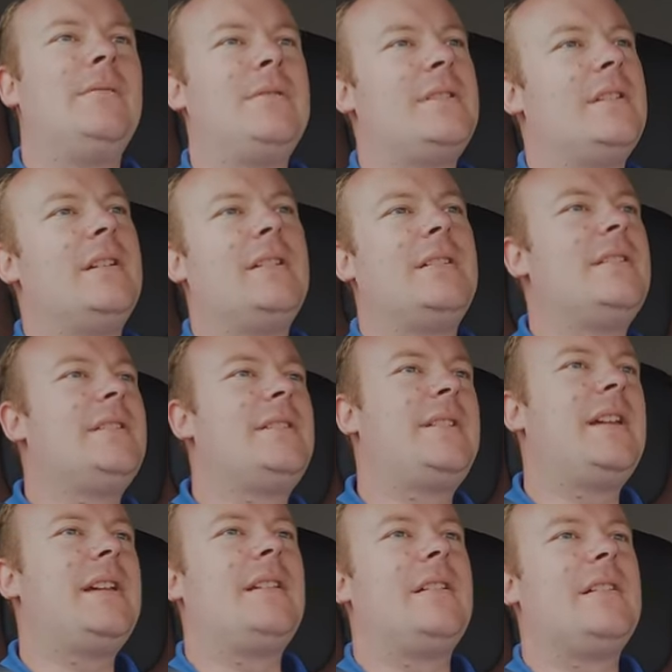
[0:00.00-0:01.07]
Wasn't like its
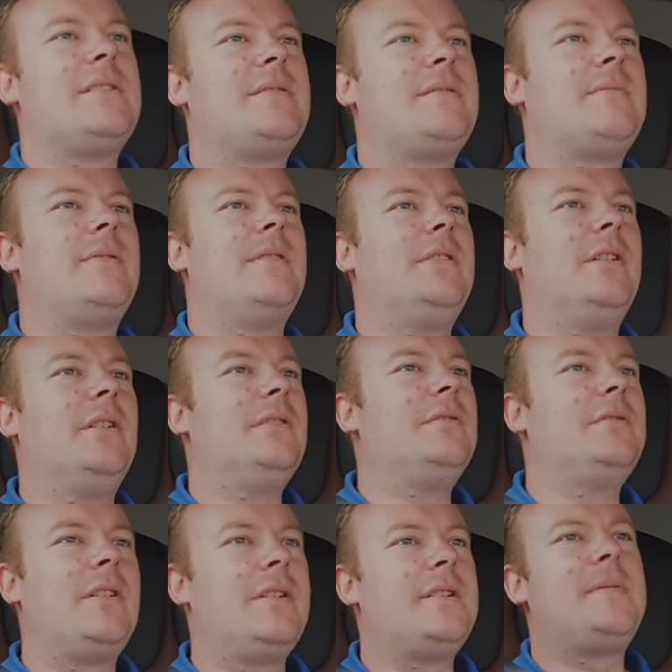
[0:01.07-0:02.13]
daylights weren't on.
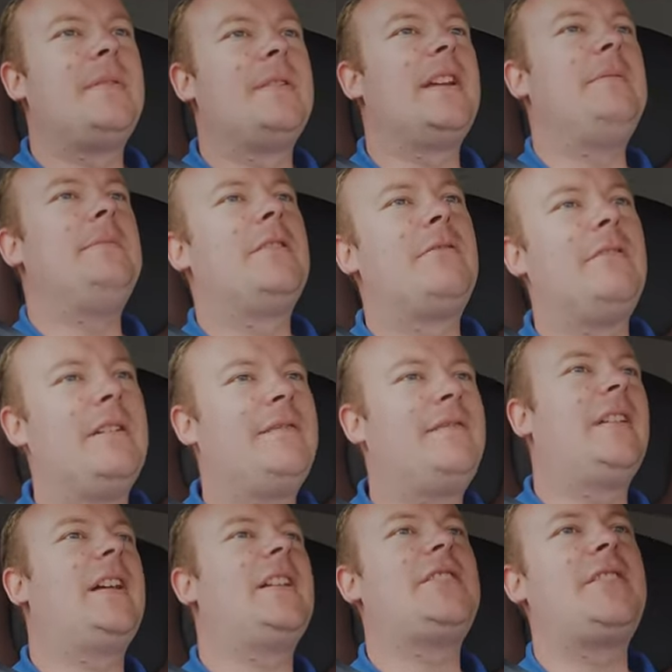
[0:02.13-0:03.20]
I try and give him a quick
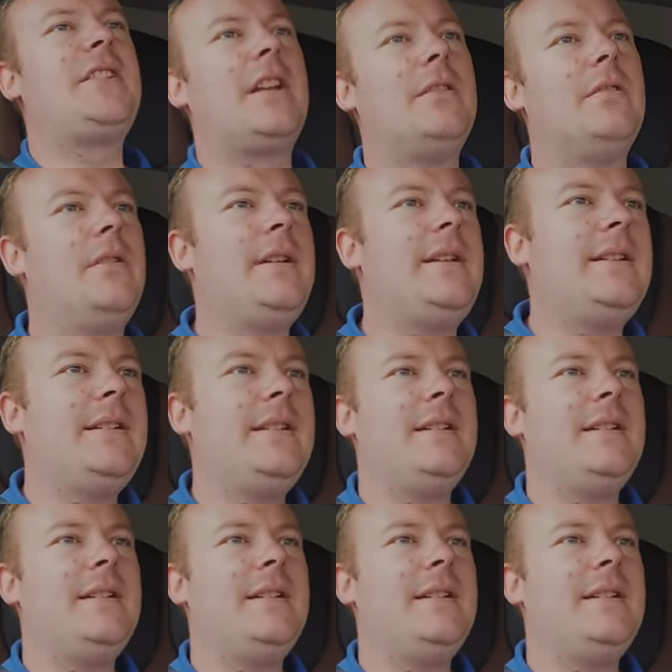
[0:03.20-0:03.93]
flash to go, oi,